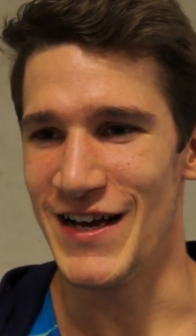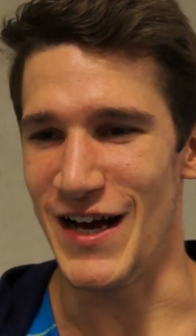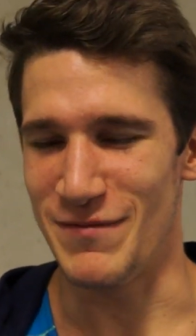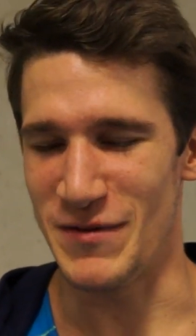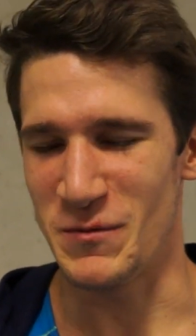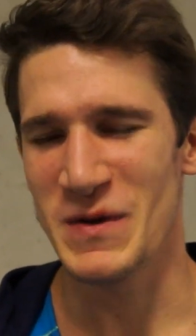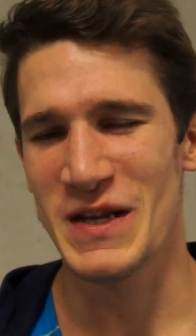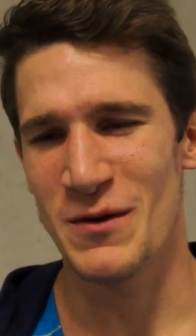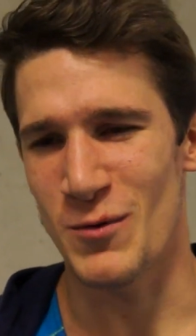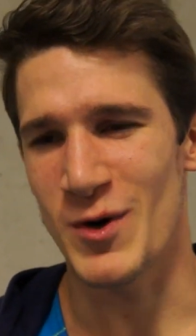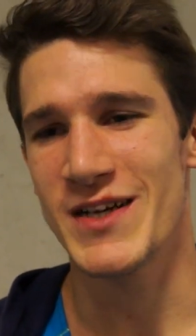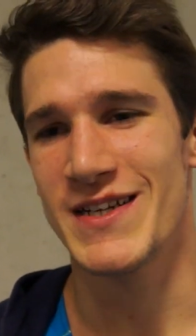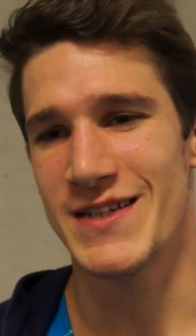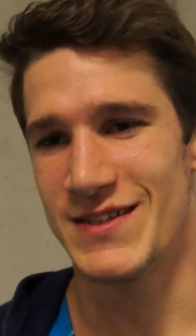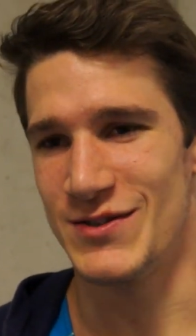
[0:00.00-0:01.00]
I've been really
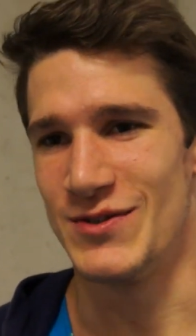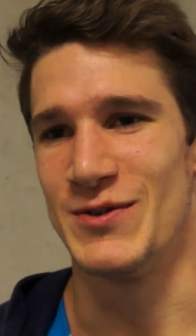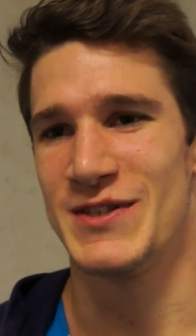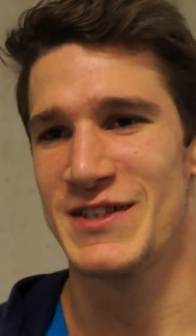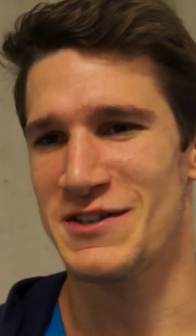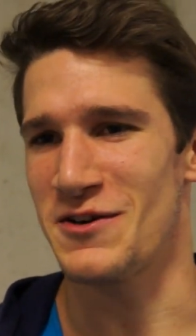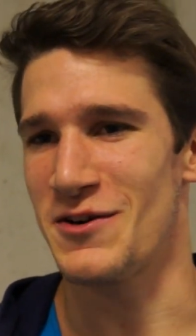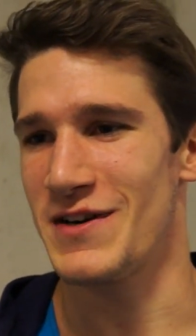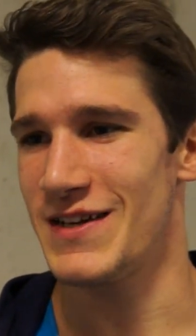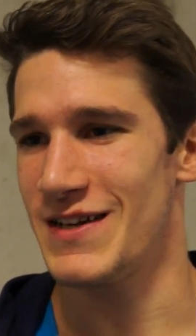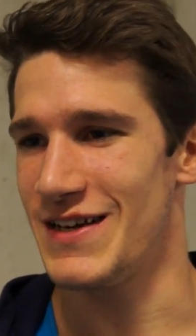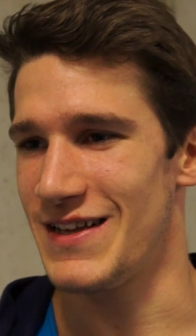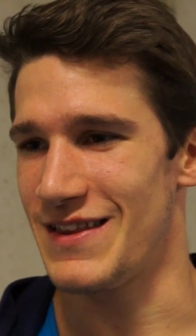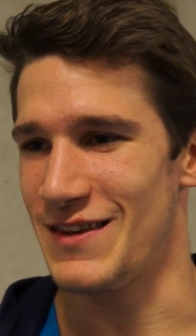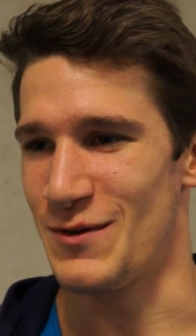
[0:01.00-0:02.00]
wanting to start
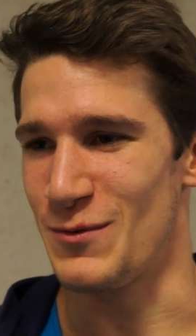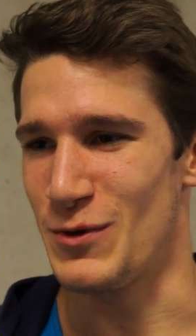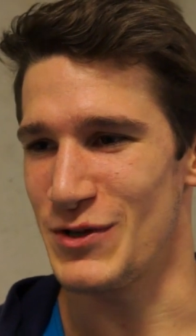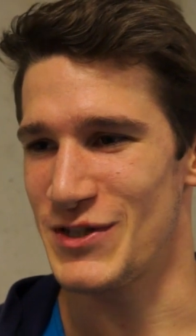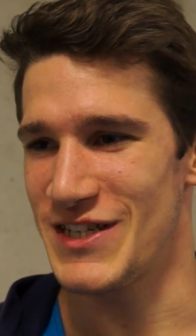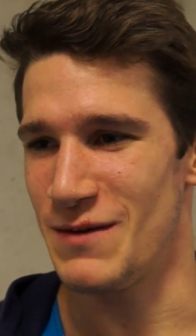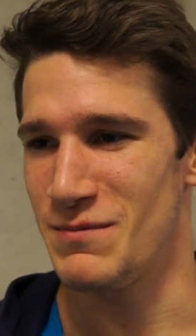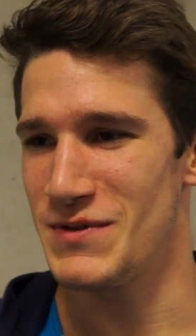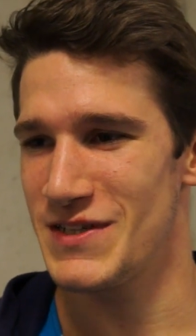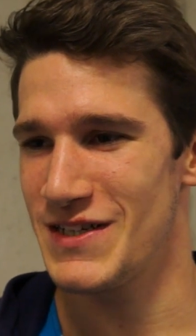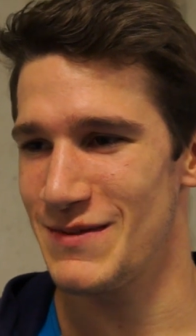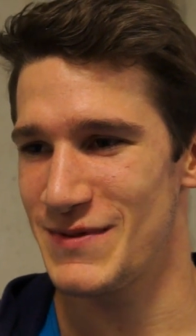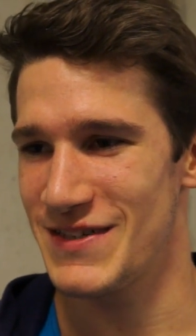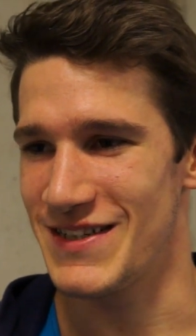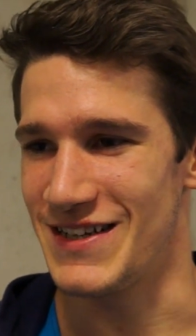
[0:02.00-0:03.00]
at the World
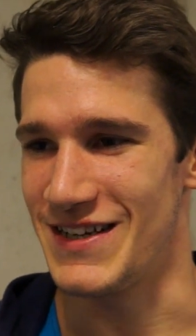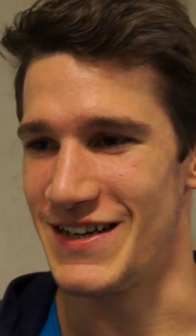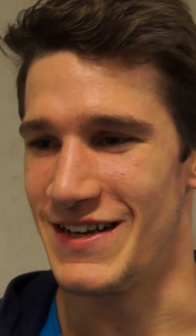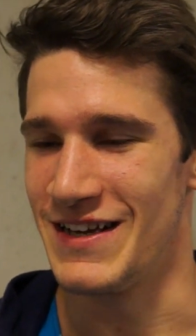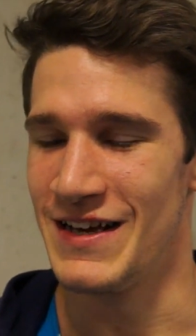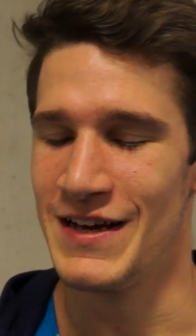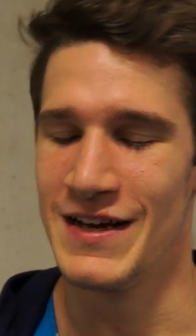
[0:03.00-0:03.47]
Championships, and then